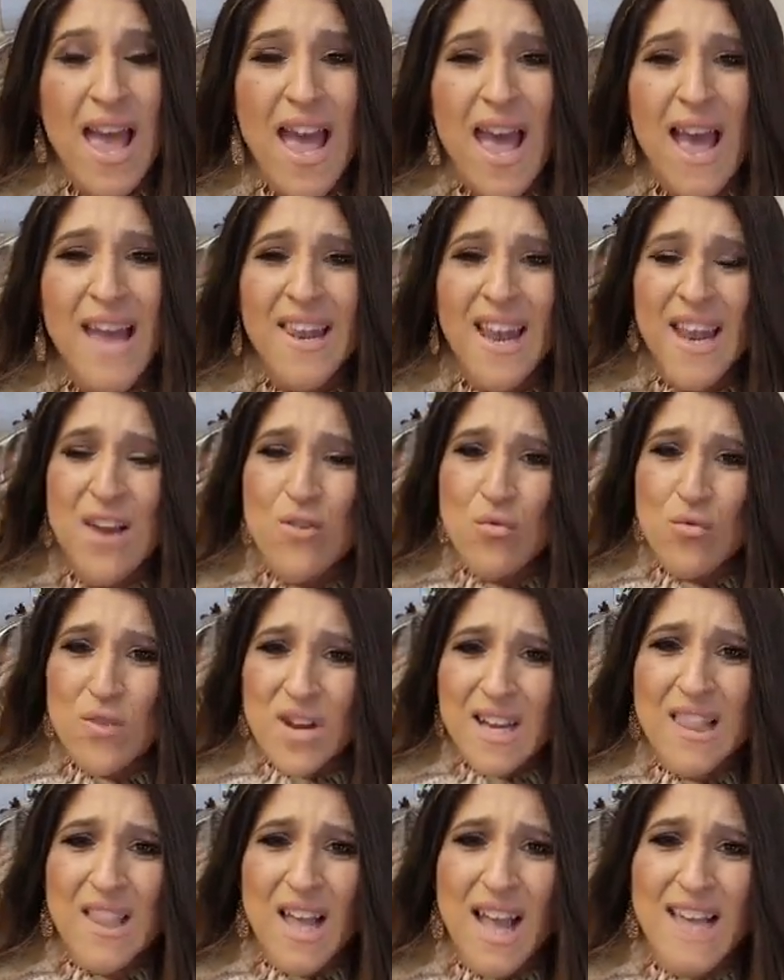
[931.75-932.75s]
And I
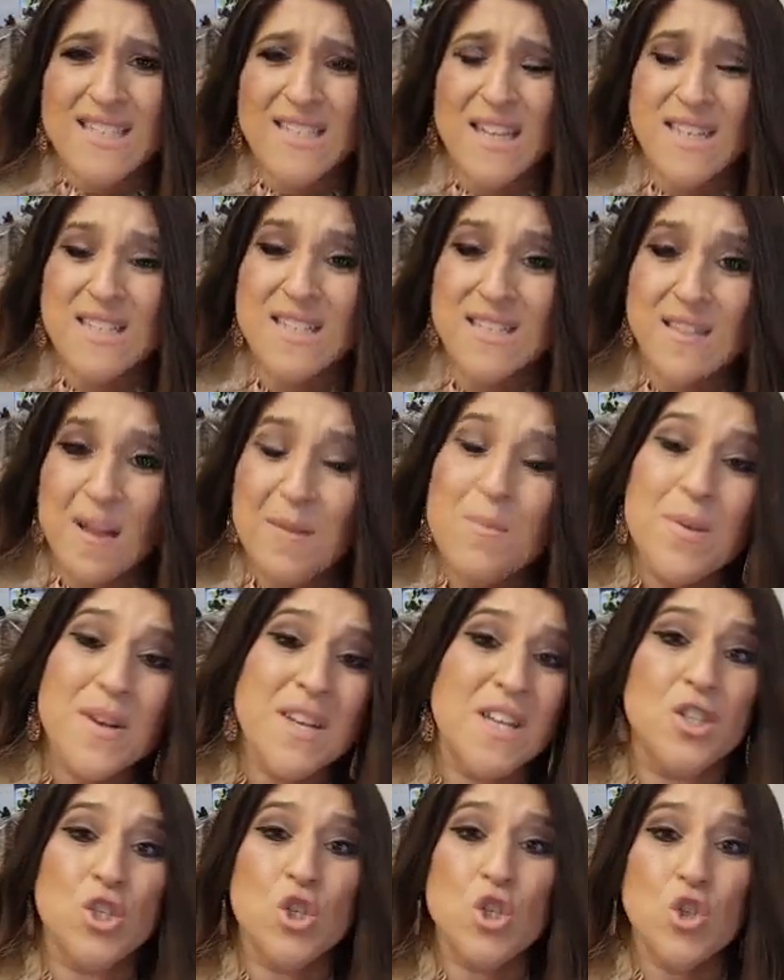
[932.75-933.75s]
realized that
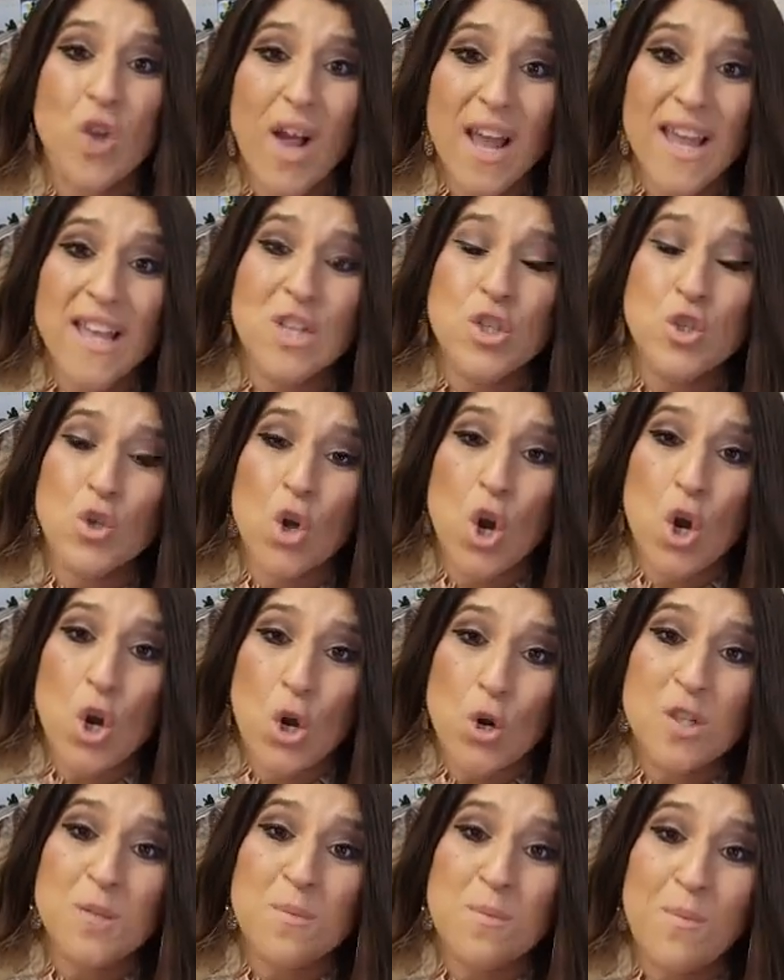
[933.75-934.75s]
somebody's trying to
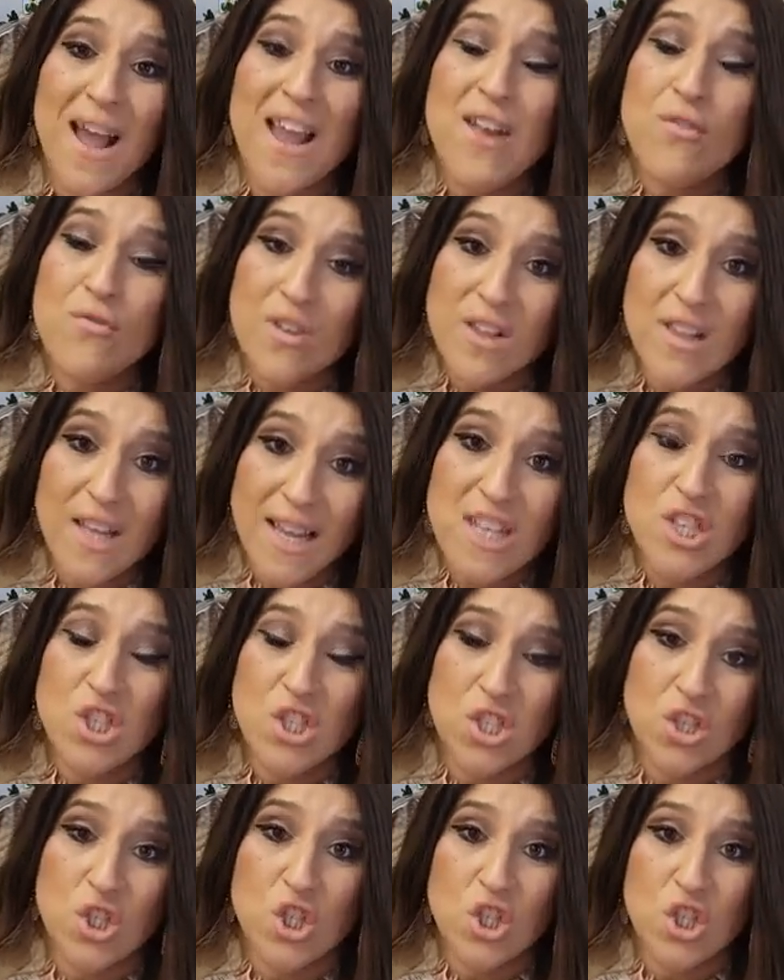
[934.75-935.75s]
hurt my
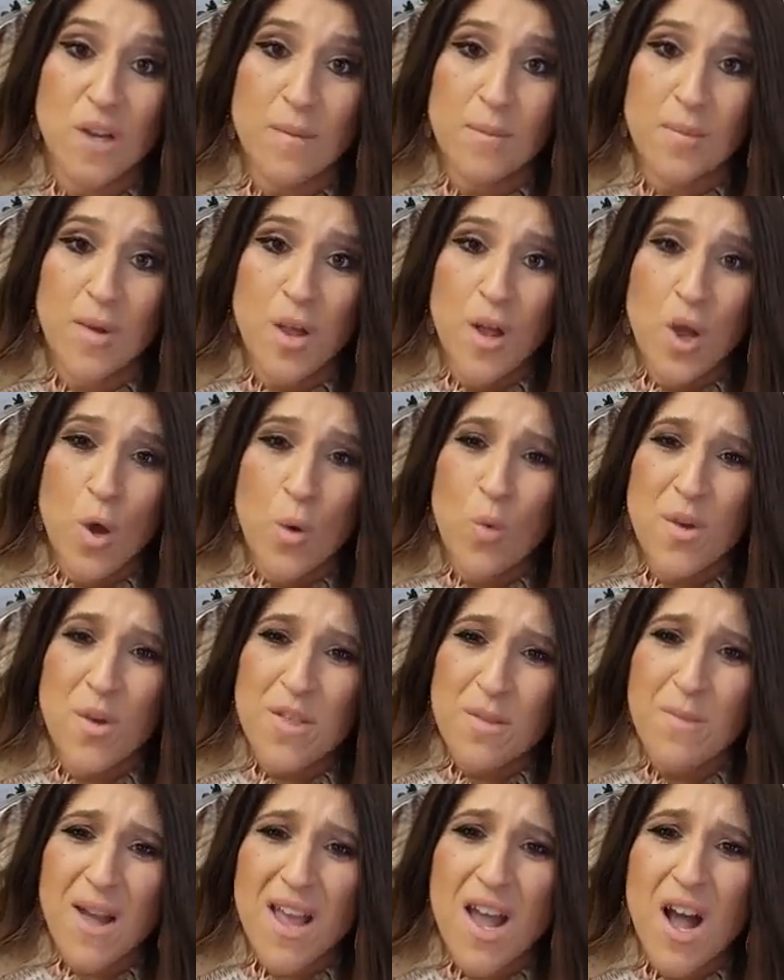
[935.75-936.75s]
relationship
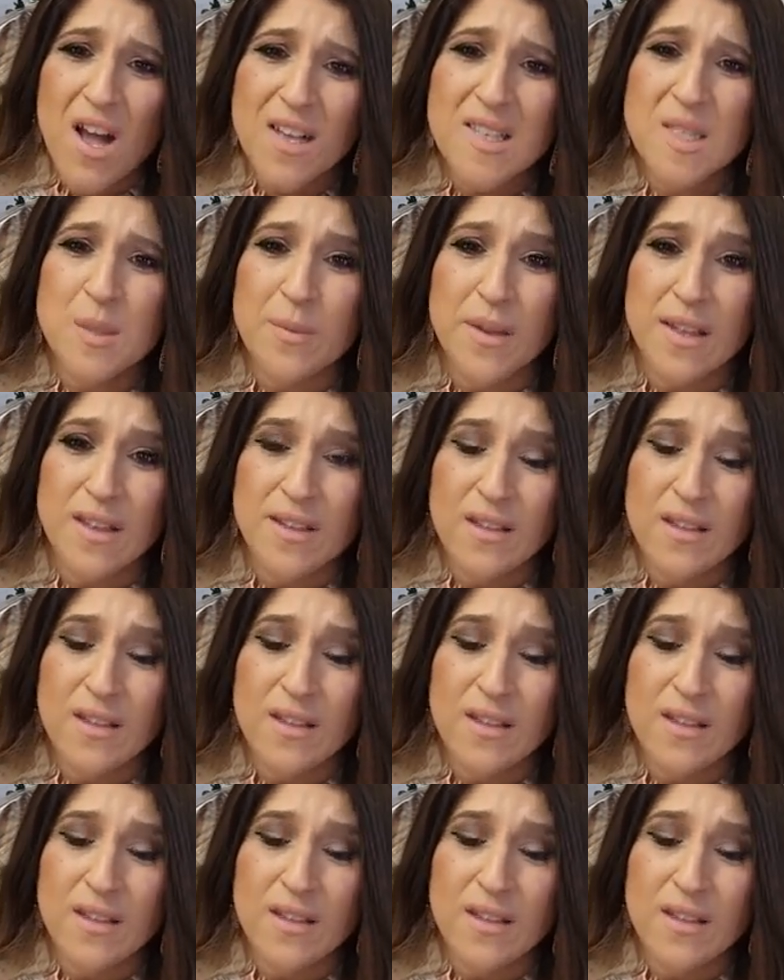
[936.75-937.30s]
with my husband.